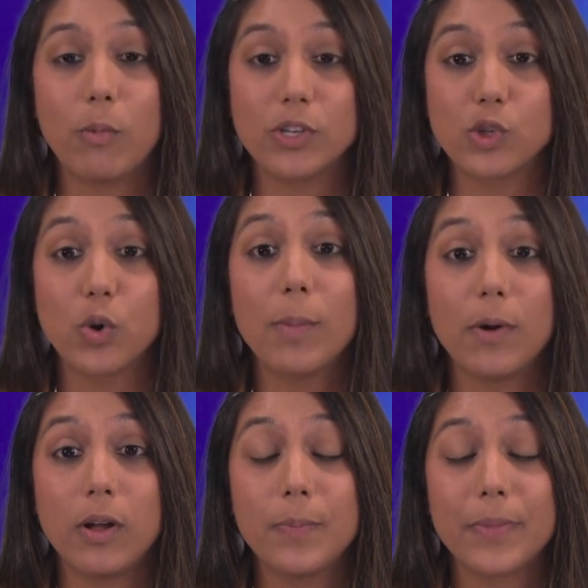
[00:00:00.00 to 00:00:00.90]
what's
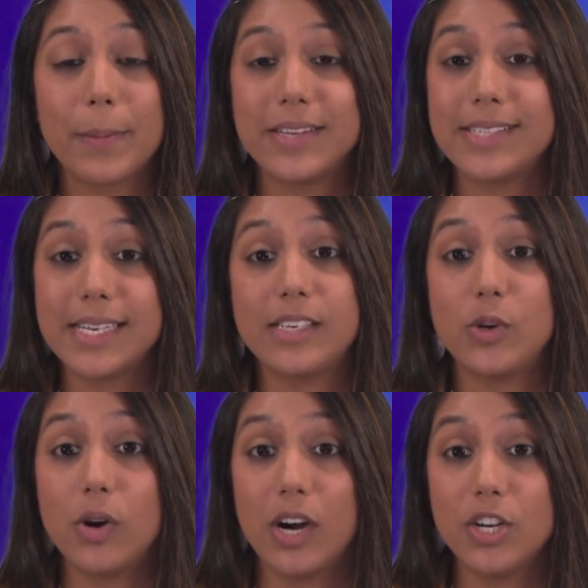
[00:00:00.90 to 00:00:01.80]
normal, about 60
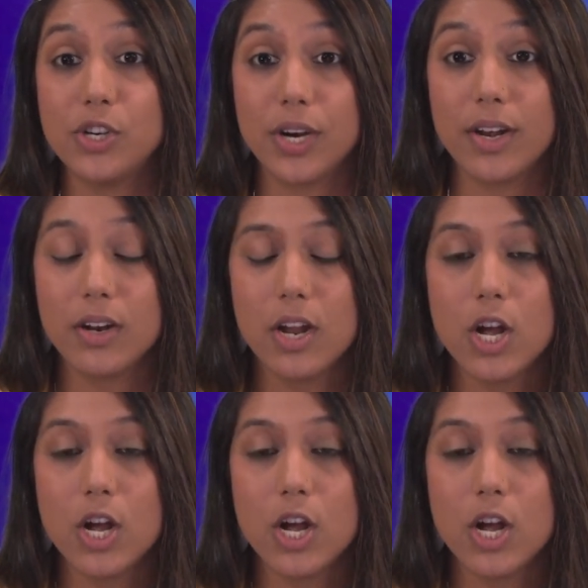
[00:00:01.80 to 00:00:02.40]
to 100,